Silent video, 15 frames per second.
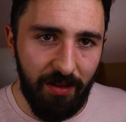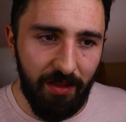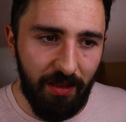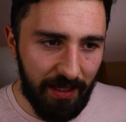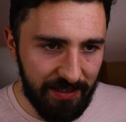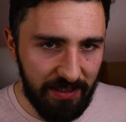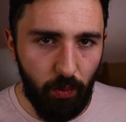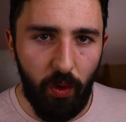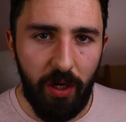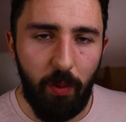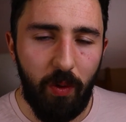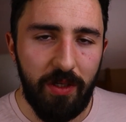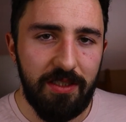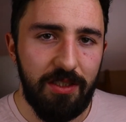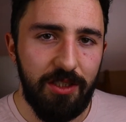That's the one I
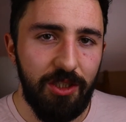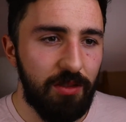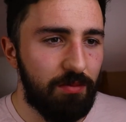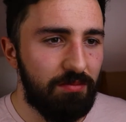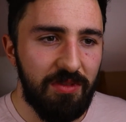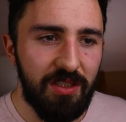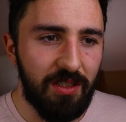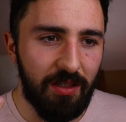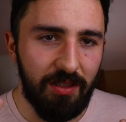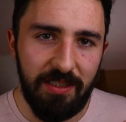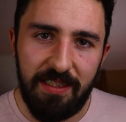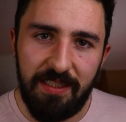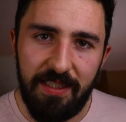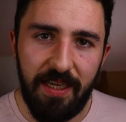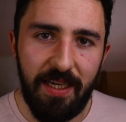want to
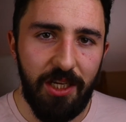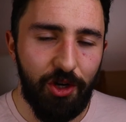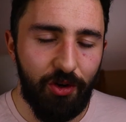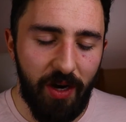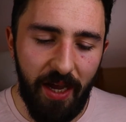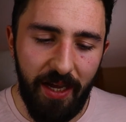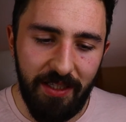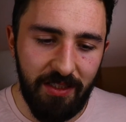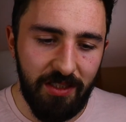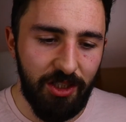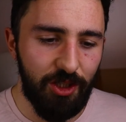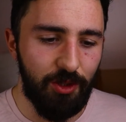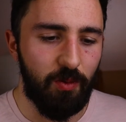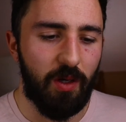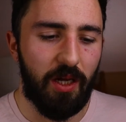stick in your head
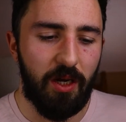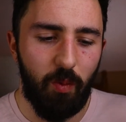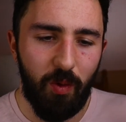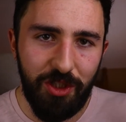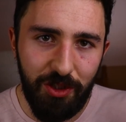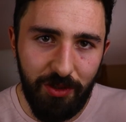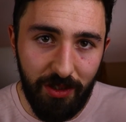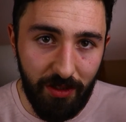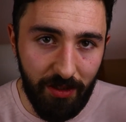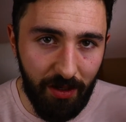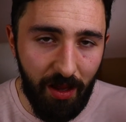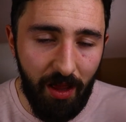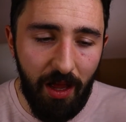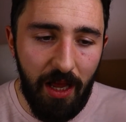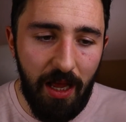too. Like, I want you to
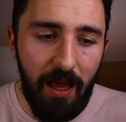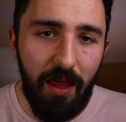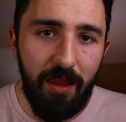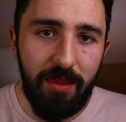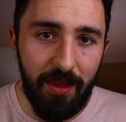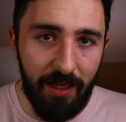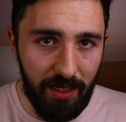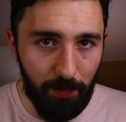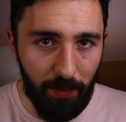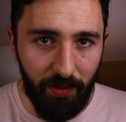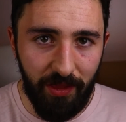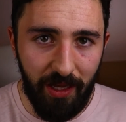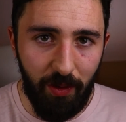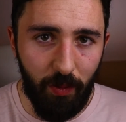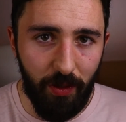think about
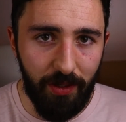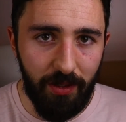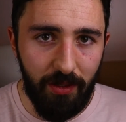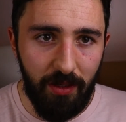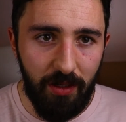that one.